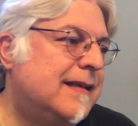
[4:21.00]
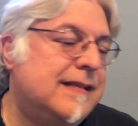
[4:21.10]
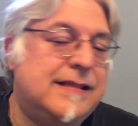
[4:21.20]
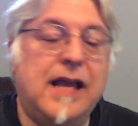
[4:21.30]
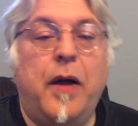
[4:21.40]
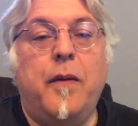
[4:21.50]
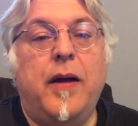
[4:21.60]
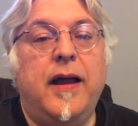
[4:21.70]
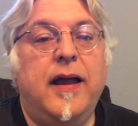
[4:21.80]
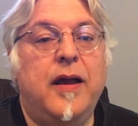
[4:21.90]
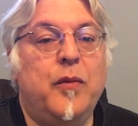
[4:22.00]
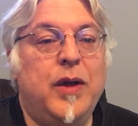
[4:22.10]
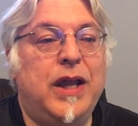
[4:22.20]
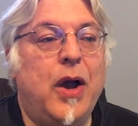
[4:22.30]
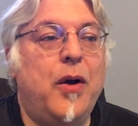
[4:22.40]
So
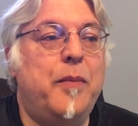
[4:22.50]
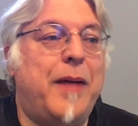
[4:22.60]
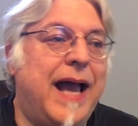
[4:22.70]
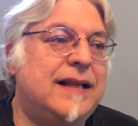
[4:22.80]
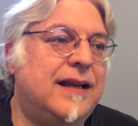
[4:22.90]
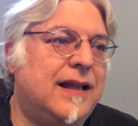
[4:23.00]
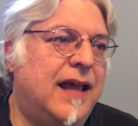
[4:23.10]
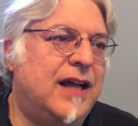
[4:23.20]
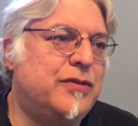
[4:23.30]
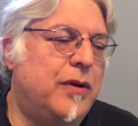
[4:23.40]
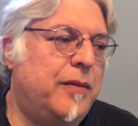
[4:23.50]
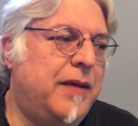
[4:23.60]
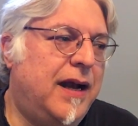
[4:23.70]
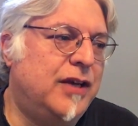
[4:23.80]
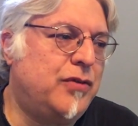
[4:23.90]
we go back to the classroom
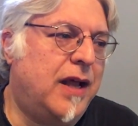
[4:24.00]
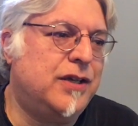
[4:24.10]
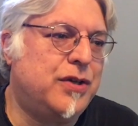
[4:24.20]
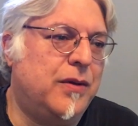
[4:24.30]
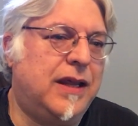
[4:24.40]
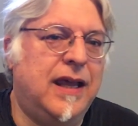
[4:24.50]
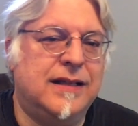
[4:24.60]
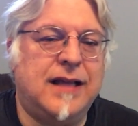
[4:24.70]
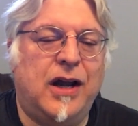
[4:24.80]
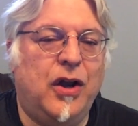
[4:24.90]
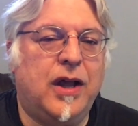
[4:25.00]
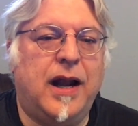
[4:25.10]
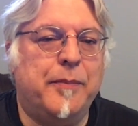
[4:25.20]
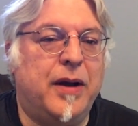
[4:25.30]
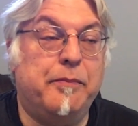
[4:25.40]
and I try to show the kids how to look it
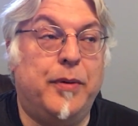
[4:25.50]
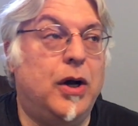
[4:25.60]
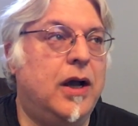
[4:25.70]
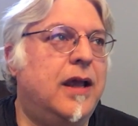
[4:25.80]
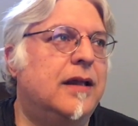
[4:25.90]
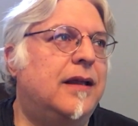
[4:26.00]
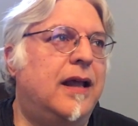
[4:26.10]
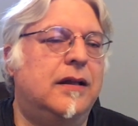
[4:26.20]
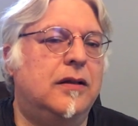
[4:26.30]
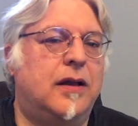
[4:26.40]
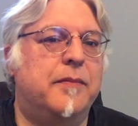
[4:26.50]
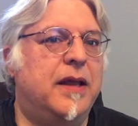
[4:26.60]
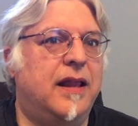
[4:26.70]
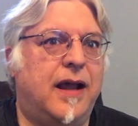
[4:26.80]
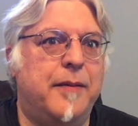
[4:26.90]
up in a book and they look at
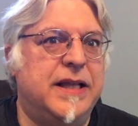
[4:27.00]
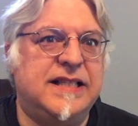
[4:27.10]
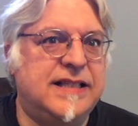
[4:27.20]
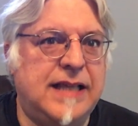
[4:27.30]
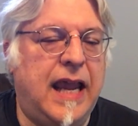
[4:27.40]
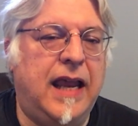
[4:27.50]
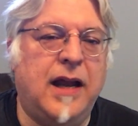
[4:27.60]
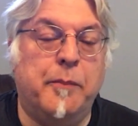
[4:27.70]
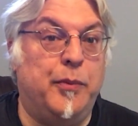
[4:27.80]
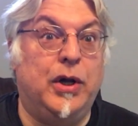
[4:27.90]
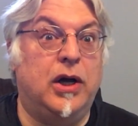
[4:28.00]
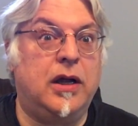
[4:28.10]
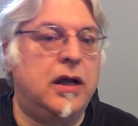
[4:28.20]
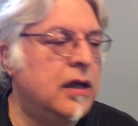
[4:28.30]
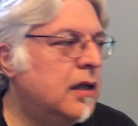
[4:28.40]
me like I'm insane, a
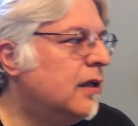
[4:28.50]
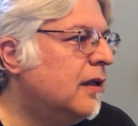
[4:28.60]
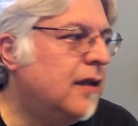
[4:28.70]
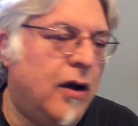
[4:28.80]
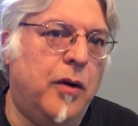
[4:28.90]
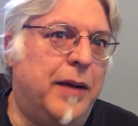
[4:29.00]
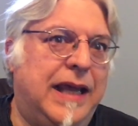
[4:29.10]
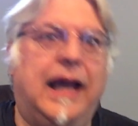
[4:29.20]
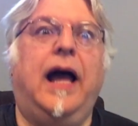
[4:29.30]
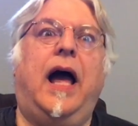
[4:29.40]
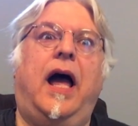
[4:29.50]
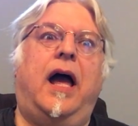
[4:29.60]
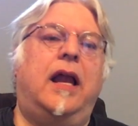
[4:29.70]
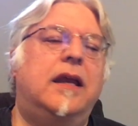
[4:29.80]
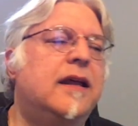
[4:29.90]
book? Oh my
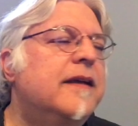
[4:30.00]
God.